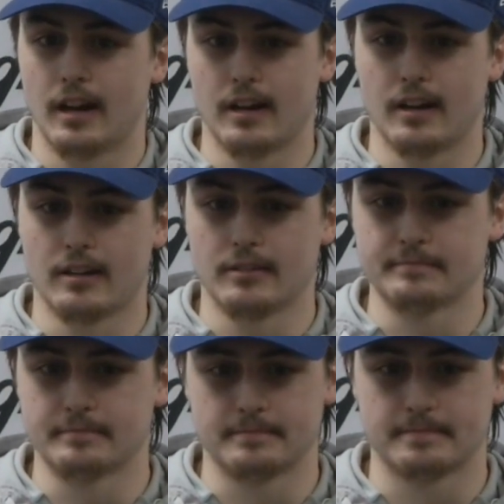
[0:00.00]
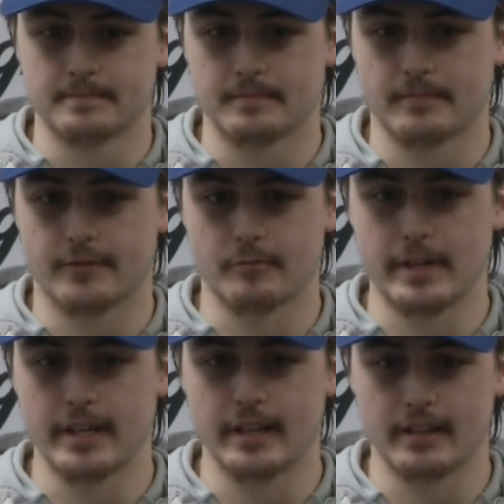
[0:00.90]
Um, for
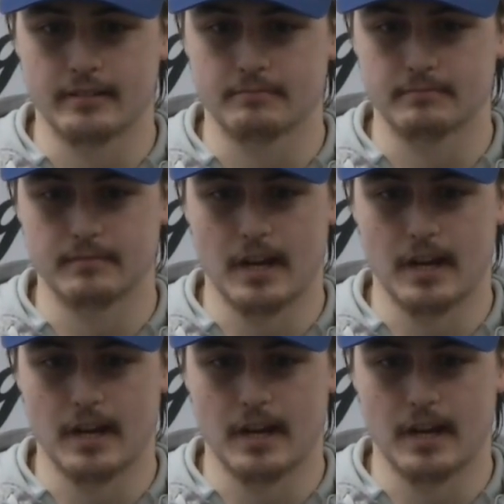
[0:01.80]
me,